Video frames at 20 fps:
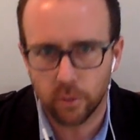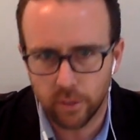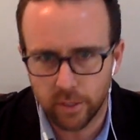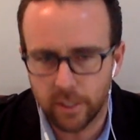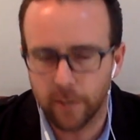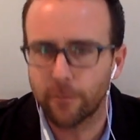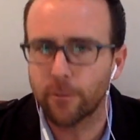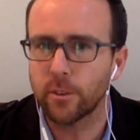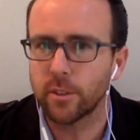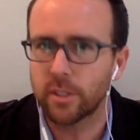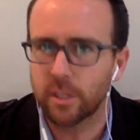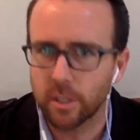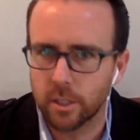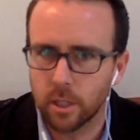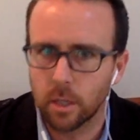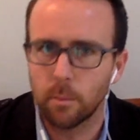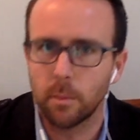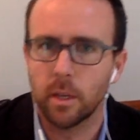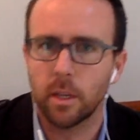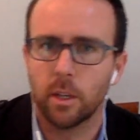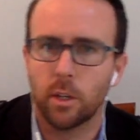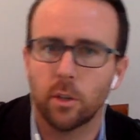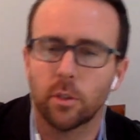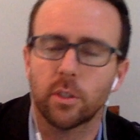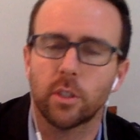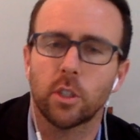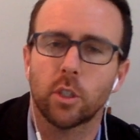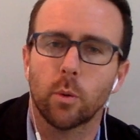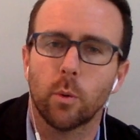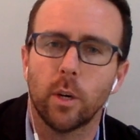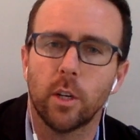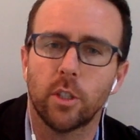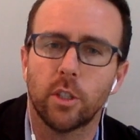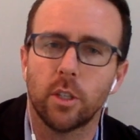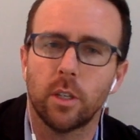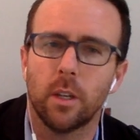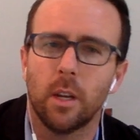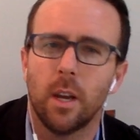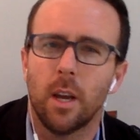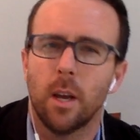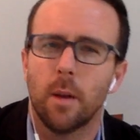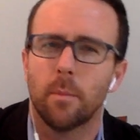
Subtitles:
differences can be in your situation.